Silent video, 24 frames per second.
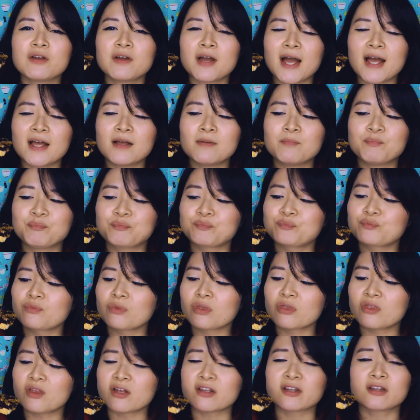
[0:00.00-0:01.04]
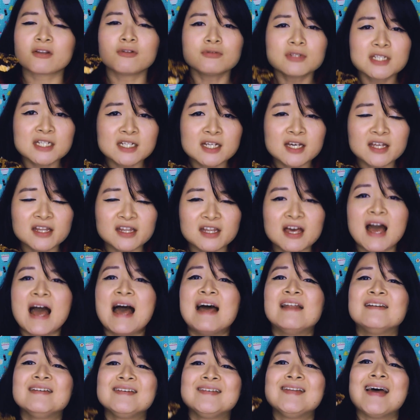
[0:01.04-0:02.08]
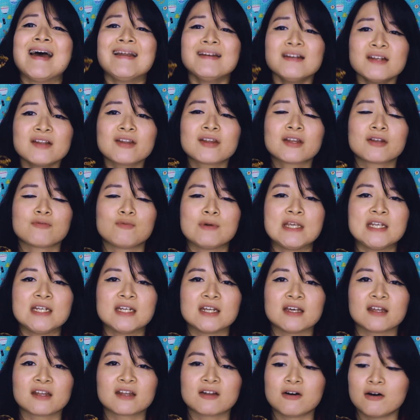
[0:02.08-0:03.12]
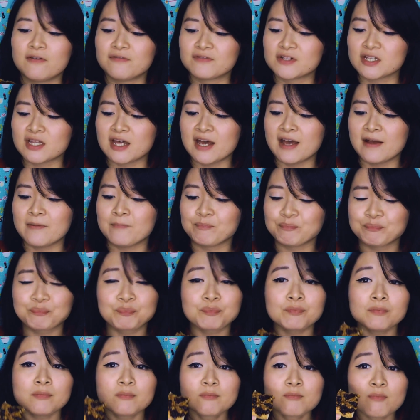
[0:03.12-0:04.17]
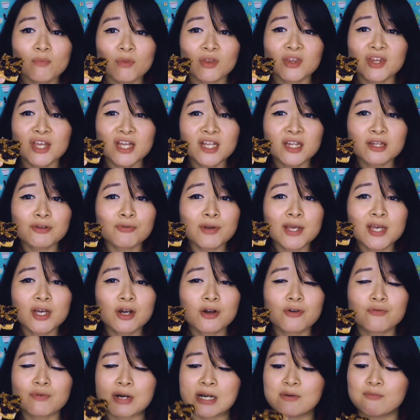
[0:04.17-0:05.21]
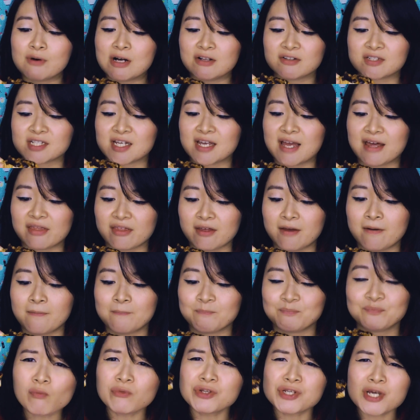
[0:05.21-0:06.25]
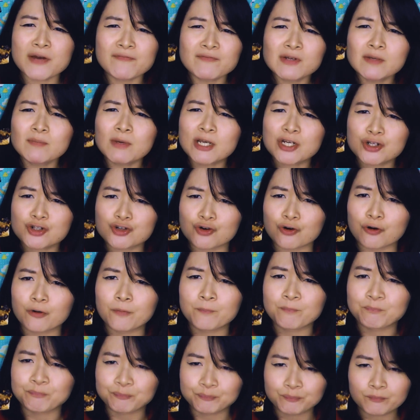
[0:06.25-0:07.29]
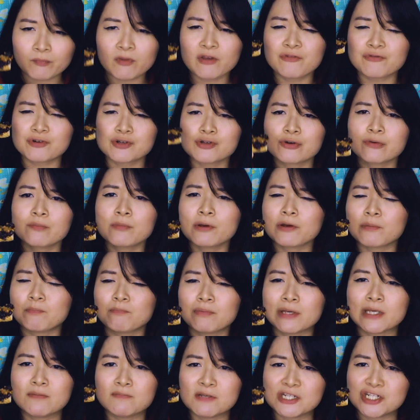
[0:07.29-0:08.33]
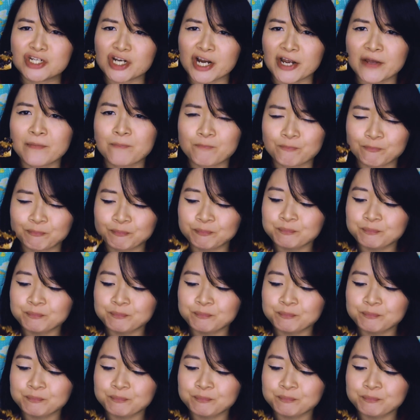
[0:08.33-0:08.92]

and the saltiness and then the sweetness after that. These three go really well together. Definitely make sure, if you're doing the PBJ